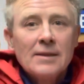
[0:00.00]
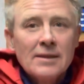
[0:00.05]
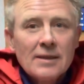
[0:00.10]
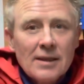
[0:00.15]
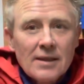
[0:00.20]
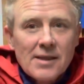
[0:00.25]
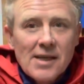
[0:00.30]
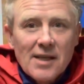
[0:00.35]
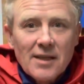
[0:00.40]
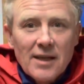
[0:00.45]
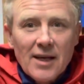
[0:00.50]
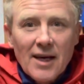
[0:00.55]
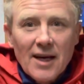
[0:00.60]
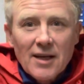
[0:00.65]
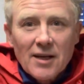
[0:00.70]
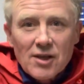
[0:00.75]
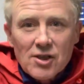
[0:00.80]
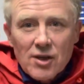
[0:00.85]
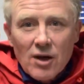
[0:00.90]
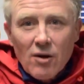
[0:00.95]
the
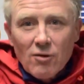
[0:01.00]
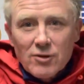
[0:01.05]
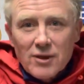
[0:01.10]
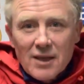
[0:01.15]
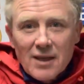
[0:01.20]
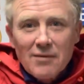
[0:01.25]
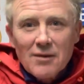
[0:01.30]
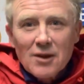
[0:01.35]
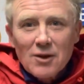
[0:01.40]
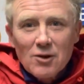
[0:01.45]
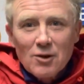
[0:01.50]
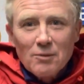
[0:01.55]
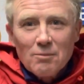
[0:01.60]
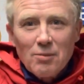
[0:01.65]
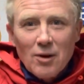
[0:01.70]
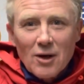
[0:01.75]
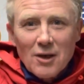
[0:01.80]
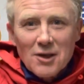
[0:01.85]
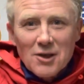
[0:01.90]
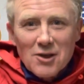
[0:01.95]
anisole to give it a good
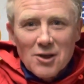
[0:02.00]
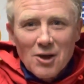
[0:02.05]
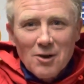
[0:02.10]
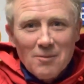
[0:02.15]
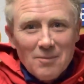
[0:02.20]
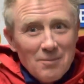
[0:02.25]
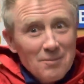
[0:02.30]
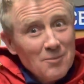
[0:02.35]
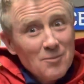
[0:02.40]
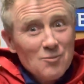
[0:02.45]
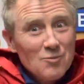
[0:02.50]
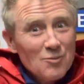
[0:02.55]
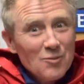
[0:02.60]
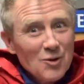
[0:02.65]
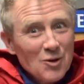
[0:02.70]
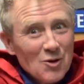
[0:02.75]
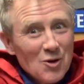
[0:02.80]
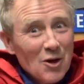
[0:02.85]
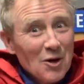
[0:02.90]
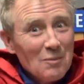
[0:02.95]
polish up.
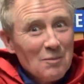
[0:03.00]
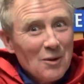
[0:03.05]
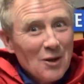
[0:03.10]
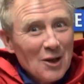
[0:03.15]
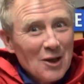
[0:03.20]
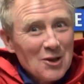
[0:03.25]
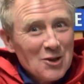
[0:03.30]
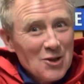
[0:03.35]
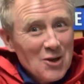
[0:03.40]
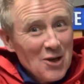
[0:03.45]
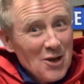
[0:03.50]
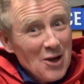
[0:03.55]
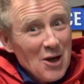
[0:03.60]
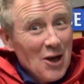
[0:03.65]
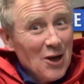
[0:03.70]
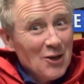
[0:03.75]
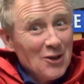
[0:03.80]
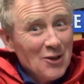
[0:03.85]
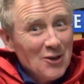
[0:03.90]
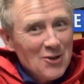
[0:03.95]
Got to polish the
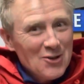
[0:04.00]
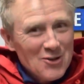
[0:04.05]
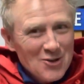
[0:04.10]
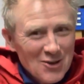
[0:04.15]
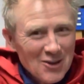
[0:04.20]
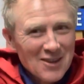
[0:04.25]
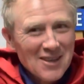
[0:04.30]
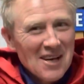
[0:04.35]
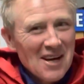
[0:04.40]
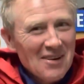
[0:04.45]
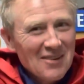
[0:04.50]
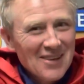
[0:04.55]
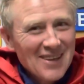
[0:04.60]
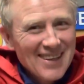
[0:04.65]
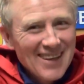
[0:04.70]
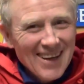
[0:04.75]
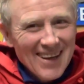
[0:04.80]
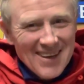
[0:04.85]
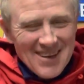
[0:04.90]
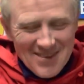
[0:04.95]
anus now and
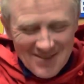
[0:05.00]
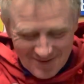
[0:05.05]
again.